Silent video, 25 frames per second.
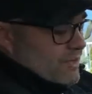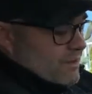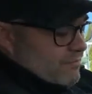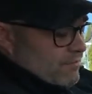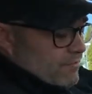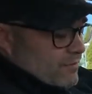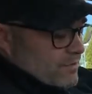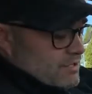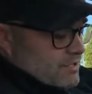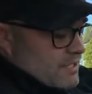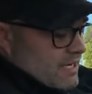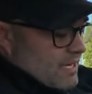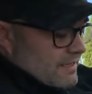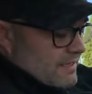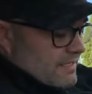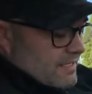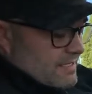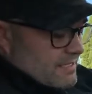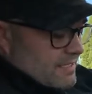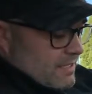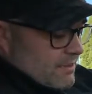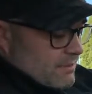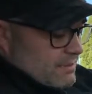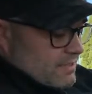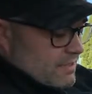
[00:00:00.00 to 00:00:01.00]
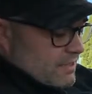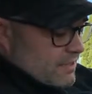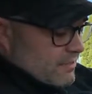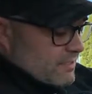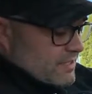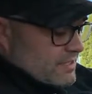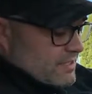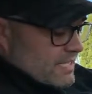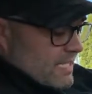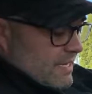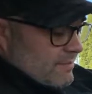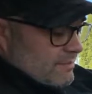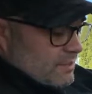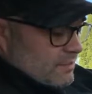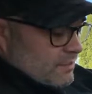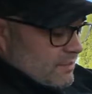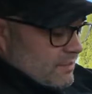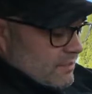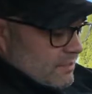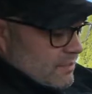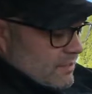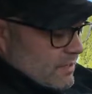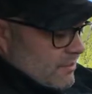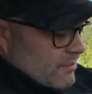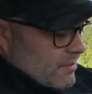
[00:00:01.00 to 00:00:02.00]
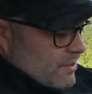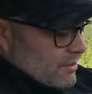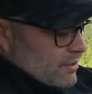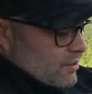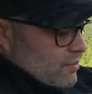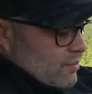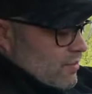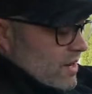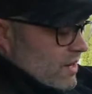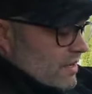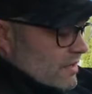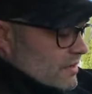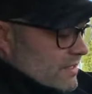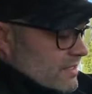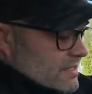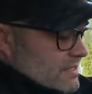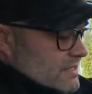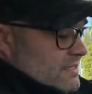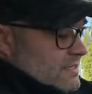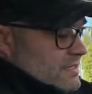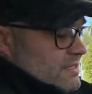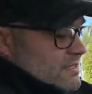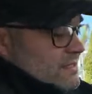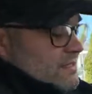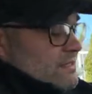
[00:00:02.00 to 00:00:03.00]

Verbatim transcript: I first got this, I was a little bit skeptical about the wireless